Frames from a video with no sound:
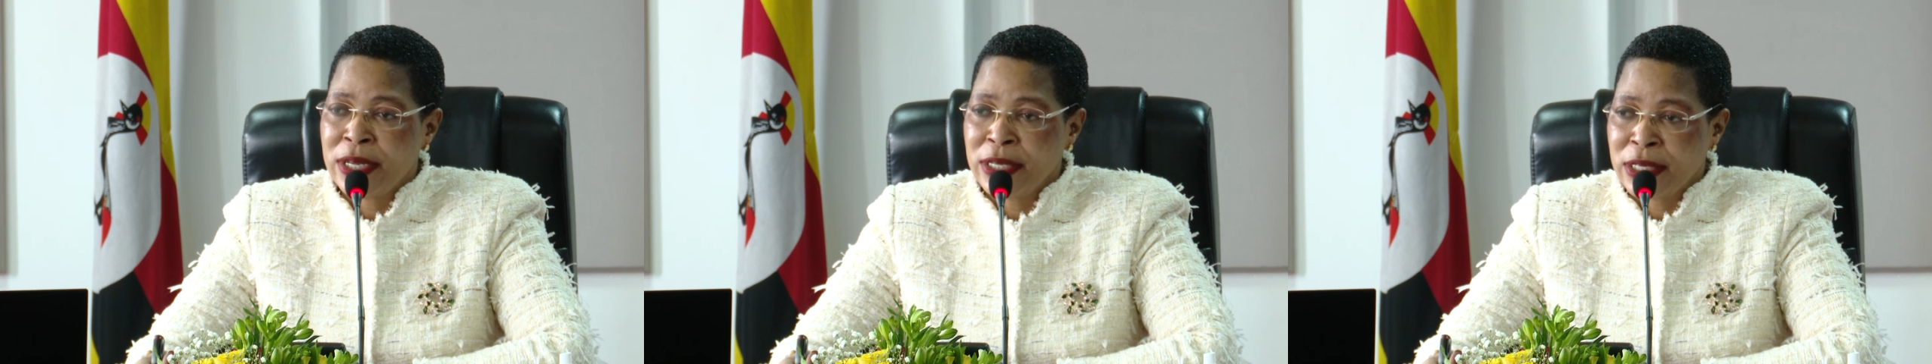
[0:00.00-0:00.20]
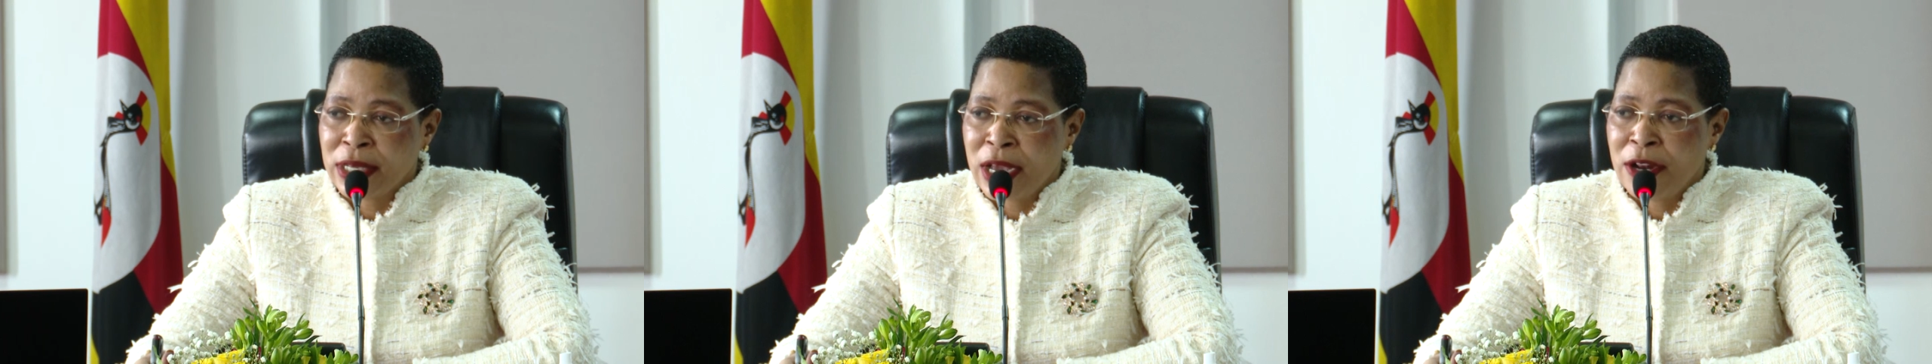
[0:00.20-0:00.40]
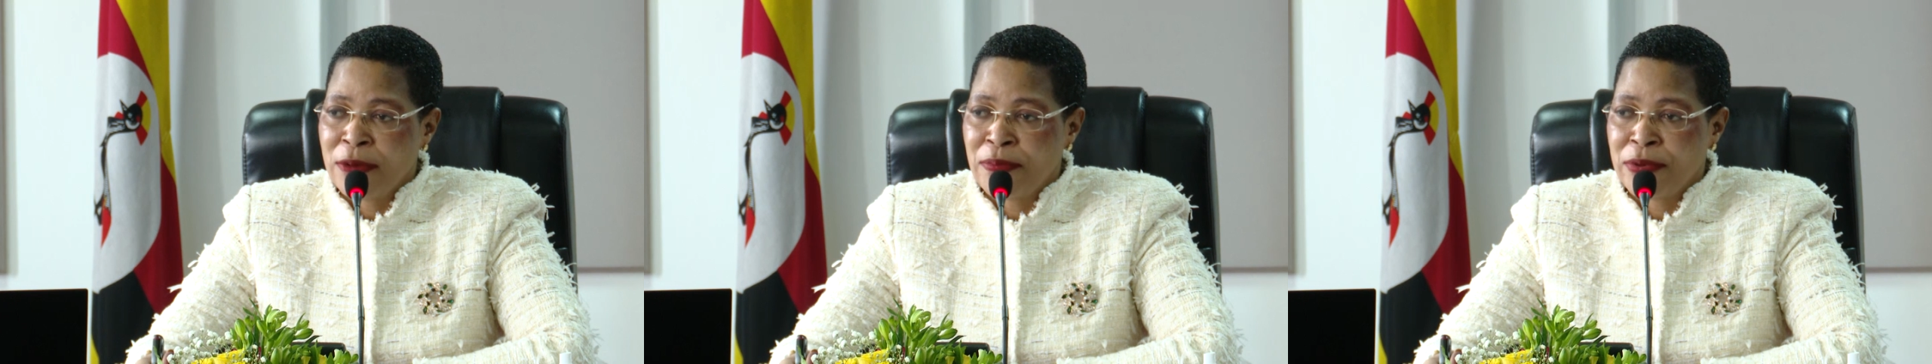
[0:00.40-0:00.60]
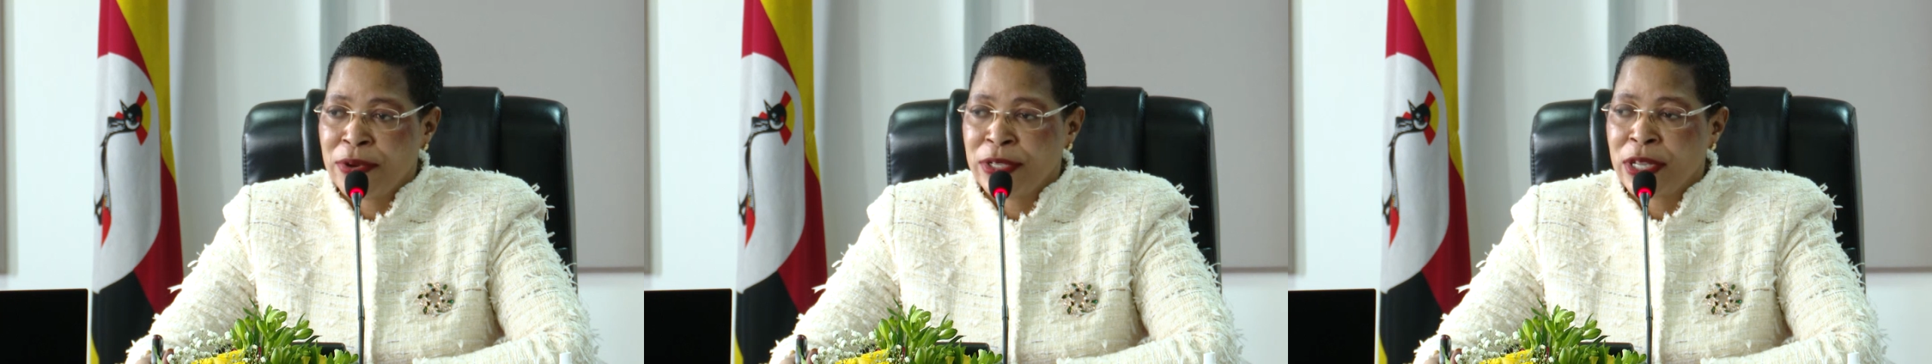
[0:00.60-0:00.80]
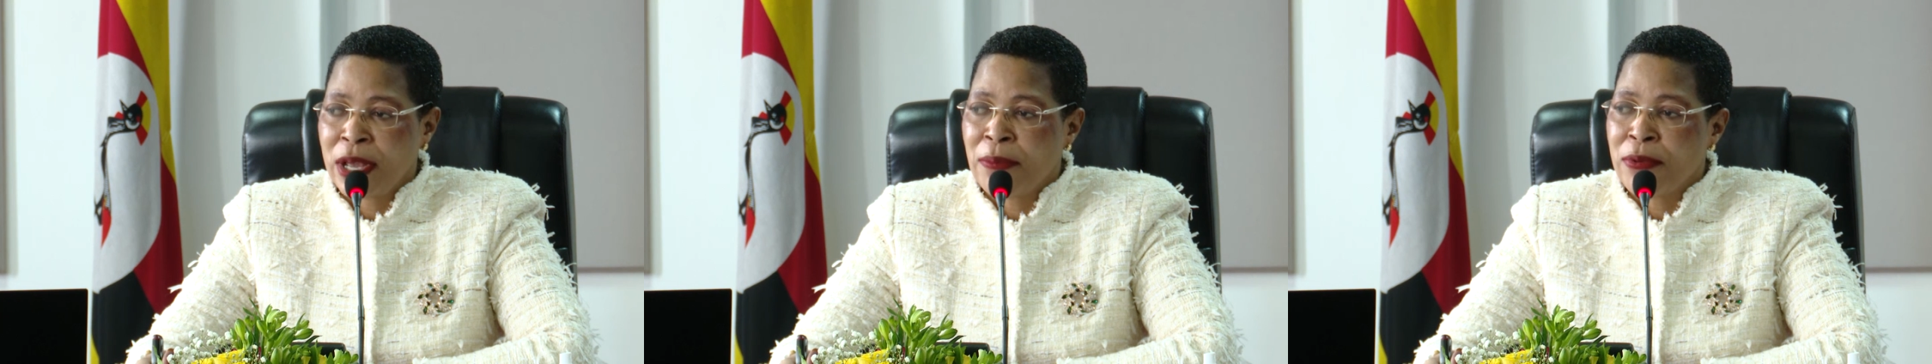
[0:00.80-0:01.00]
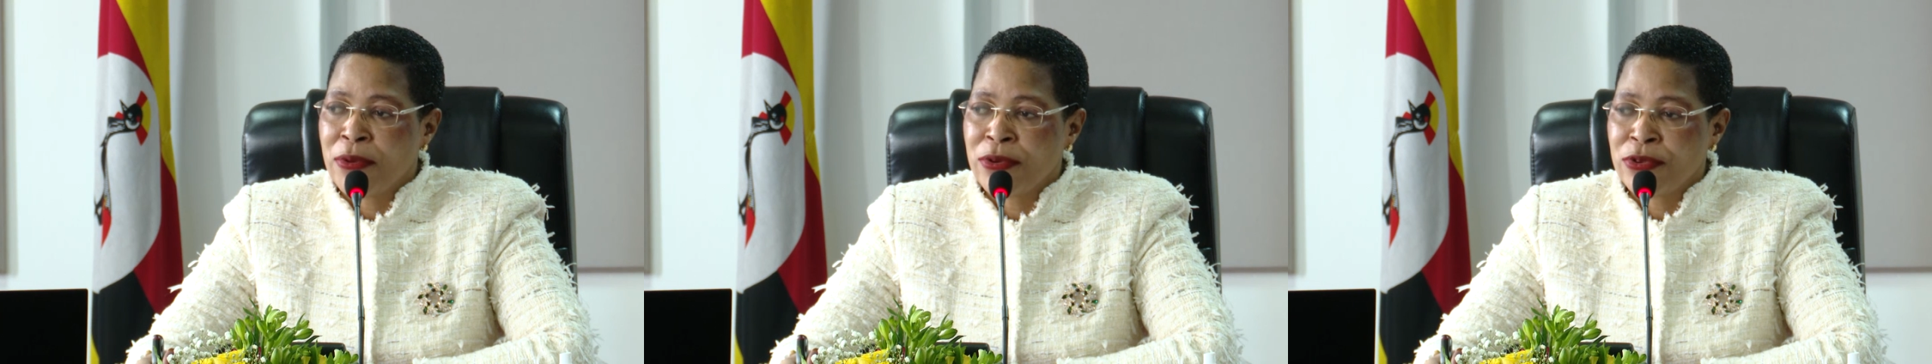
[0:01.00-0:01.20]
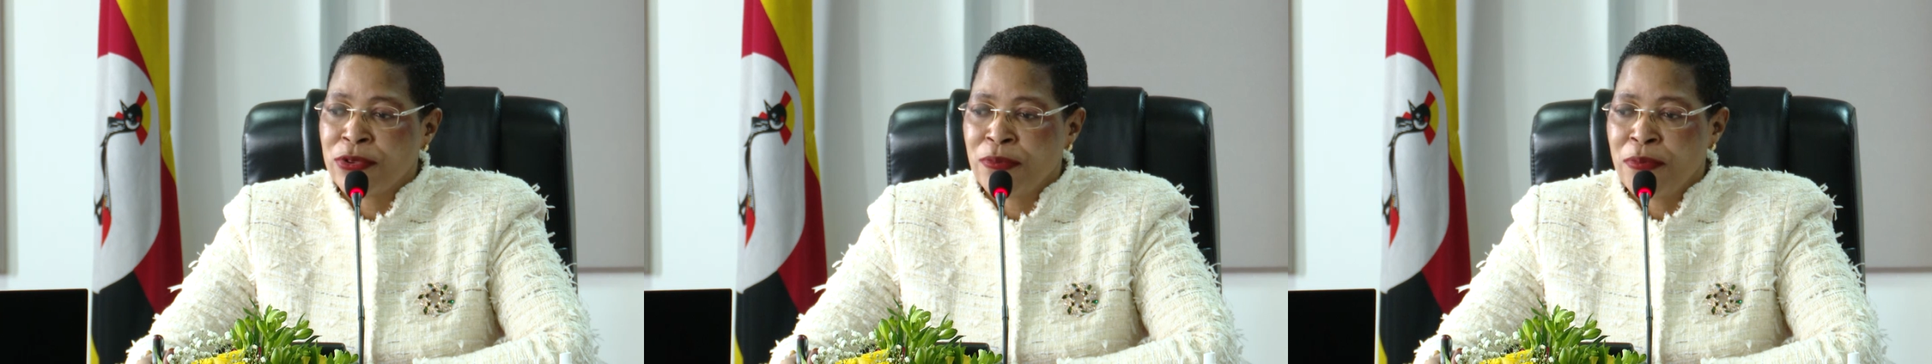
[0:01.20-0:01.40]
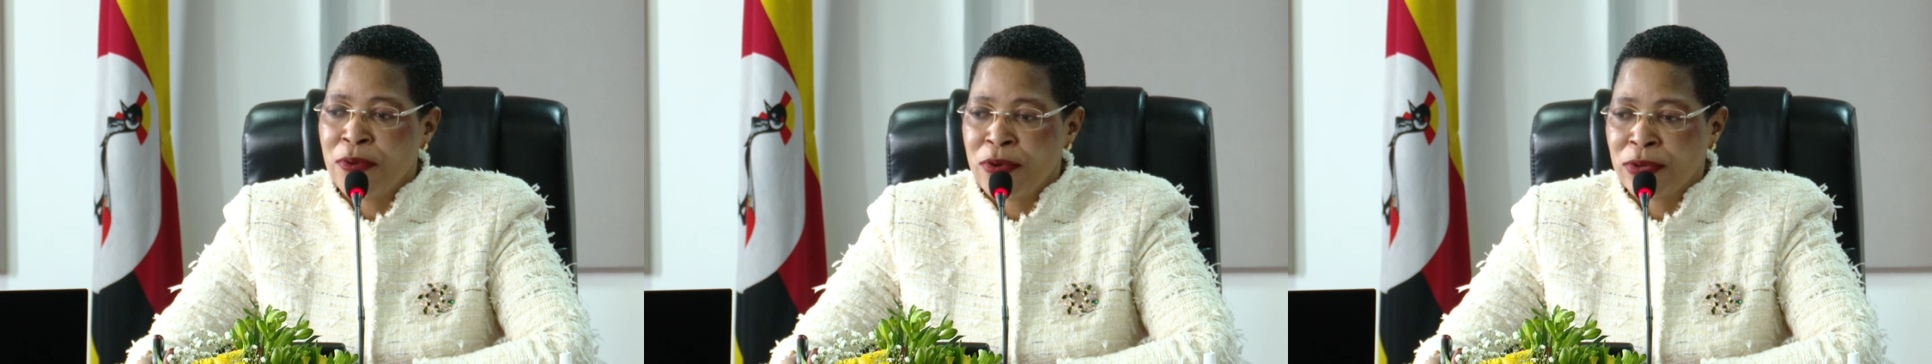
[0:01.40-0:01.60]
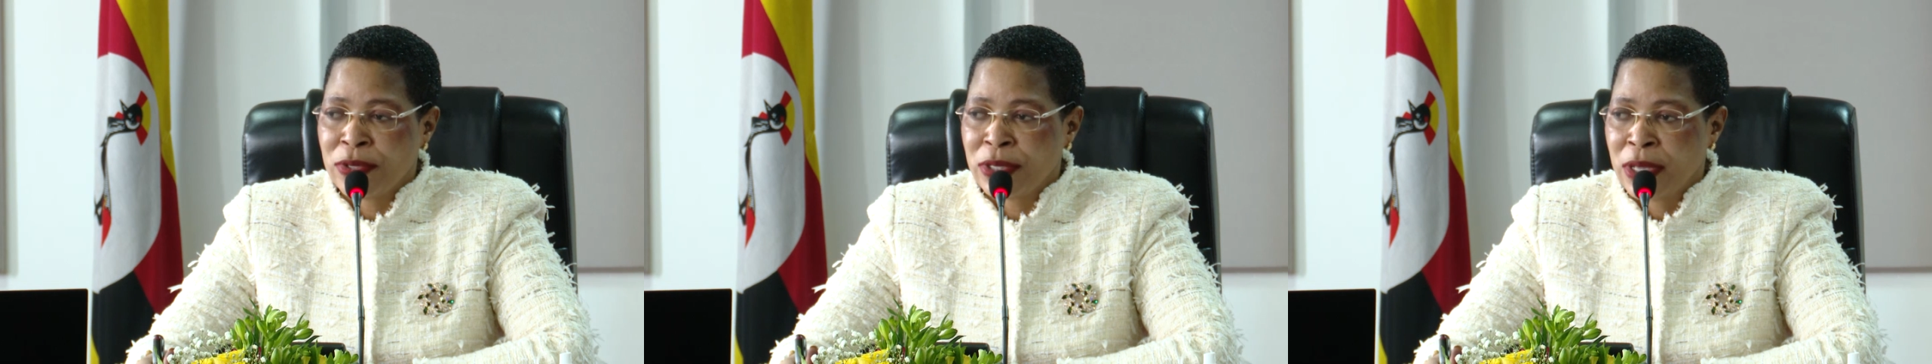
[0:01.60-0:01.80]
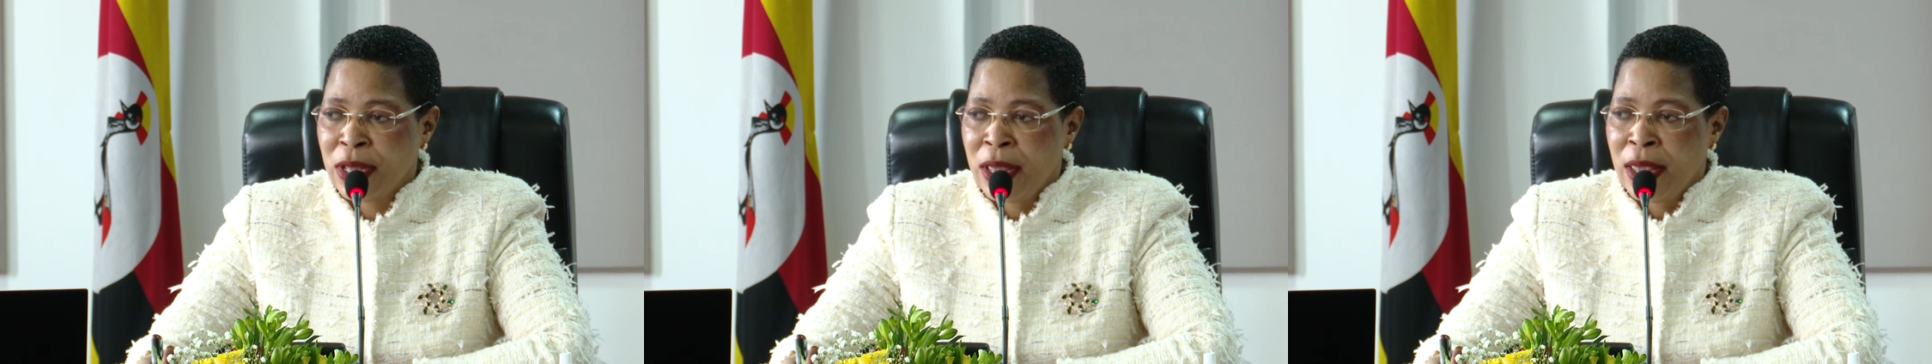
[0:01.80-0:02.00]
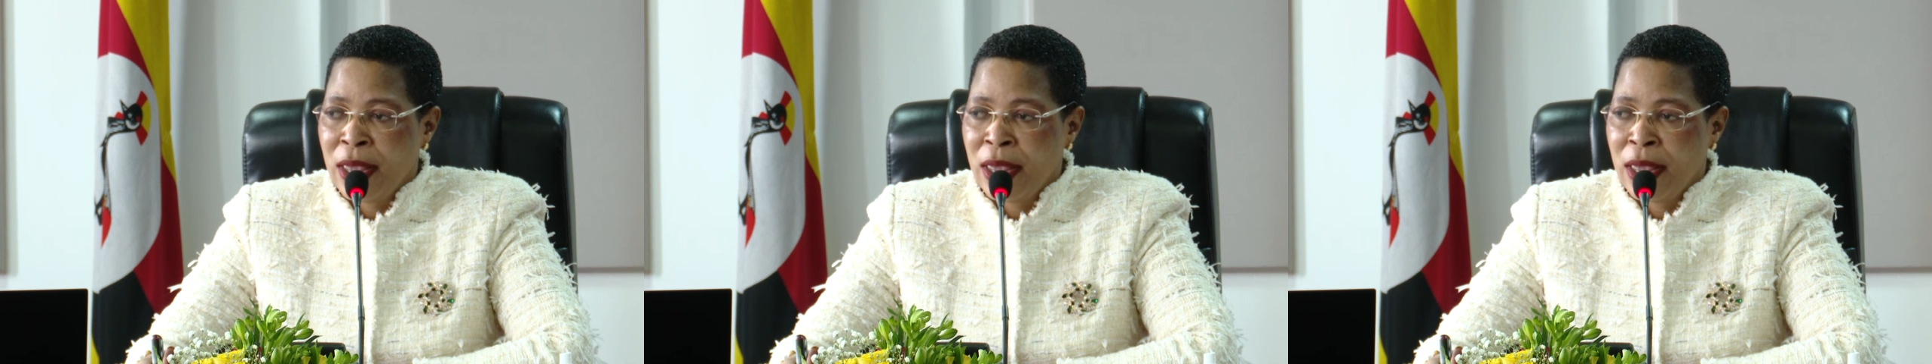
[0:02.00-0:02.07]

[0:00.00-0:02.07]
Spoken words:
these culprits are brought to books